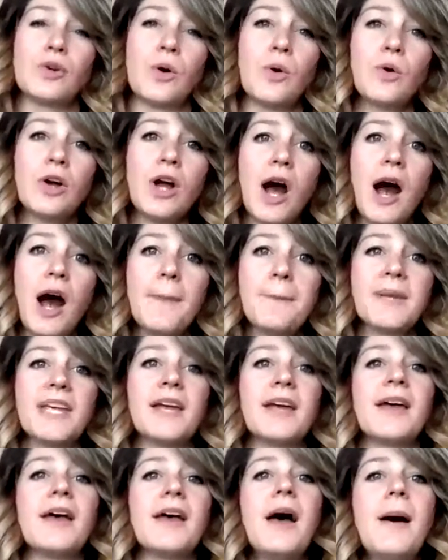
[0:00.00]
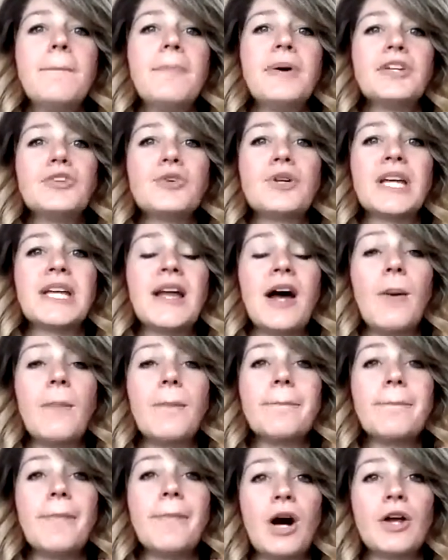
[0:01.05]
Don't copy it, but you can
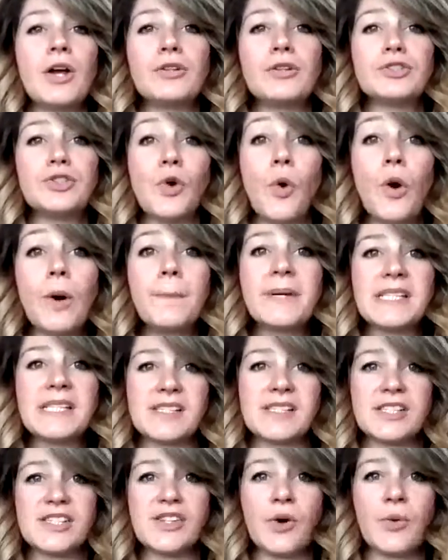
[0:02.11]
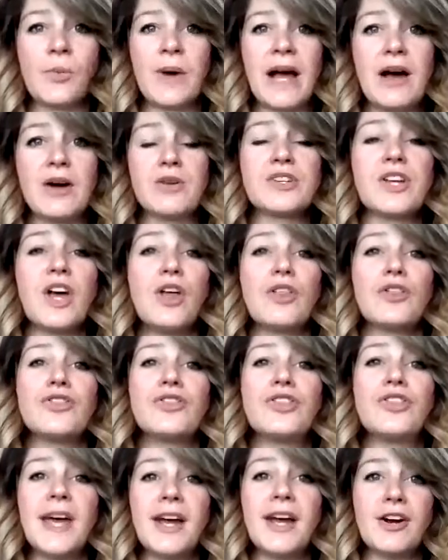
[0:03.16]
help model your business around
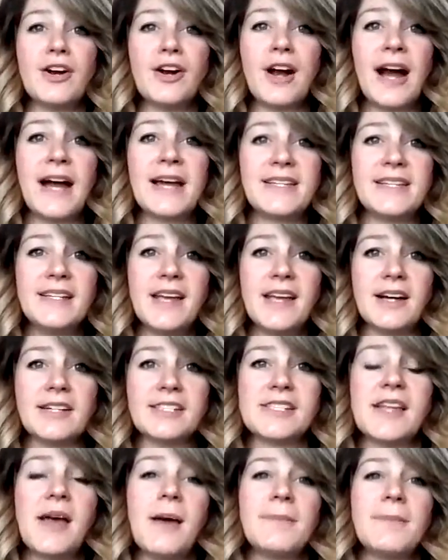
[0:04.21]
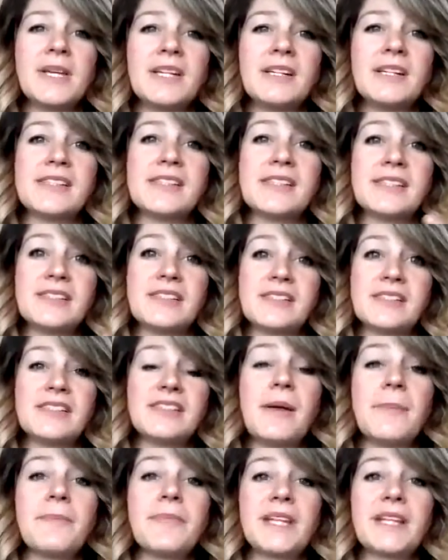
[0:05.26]
their ideas because it's
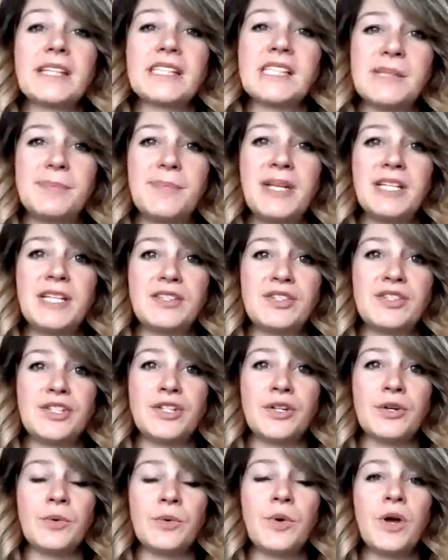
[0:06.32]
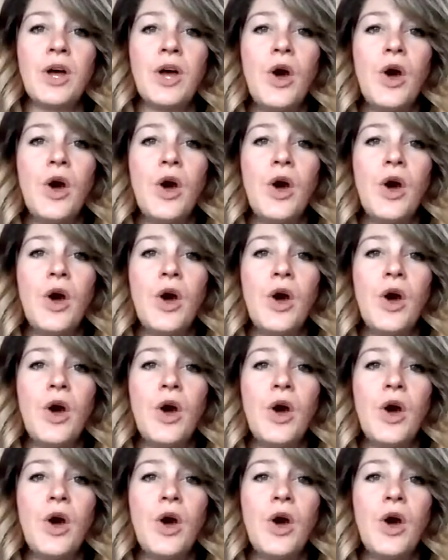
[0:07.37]
something that speaks to you.